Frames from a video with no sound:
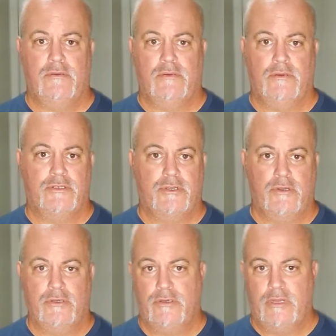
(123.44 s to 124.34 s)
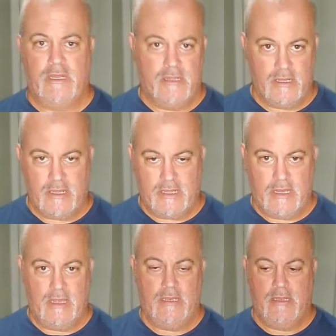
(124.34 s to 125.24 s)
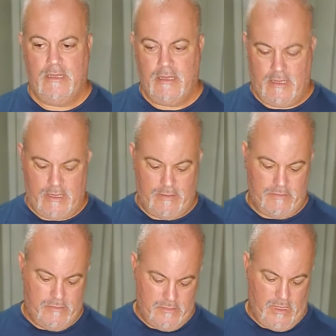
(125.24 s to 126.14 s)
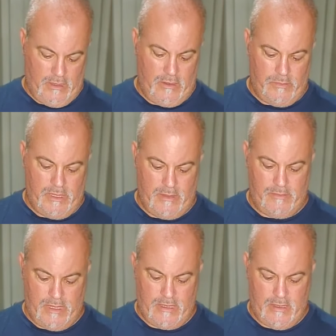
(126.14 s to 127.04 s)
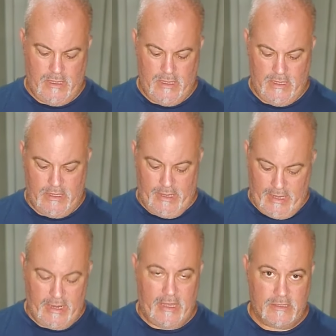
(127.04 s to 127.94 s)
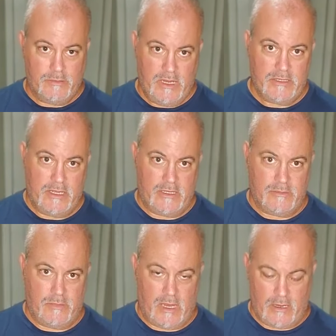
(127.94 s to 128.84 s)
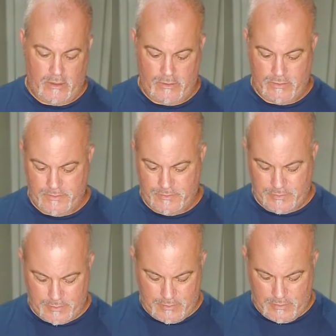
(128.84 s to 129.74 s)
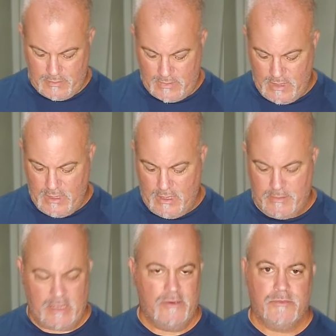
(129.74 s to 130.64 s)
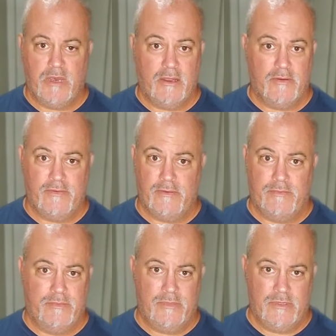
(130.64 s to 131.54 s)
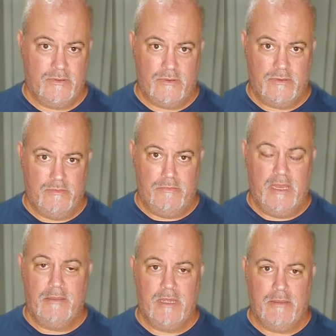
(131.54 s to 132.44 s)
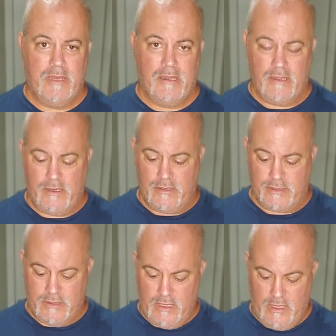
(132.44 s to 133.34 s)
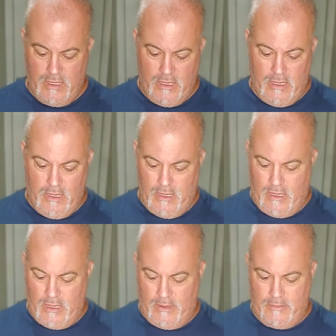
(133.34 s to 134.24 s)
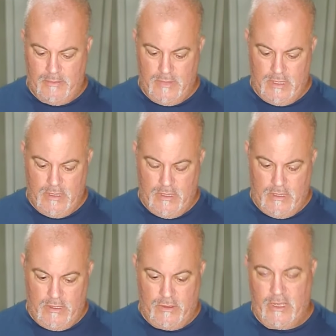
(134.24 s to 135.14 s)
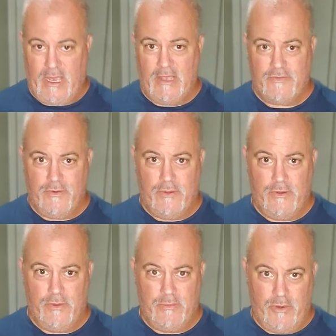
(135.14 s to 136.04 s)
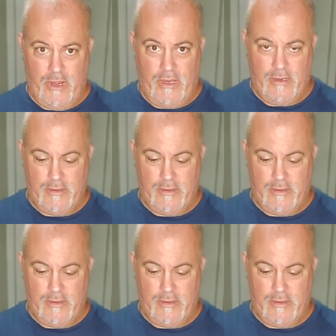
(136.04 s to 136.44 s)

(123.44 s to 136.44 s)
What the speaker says: or surge or anything like that. A little bit, but not as much as mono. I used mono for many years. You can cast further with braid.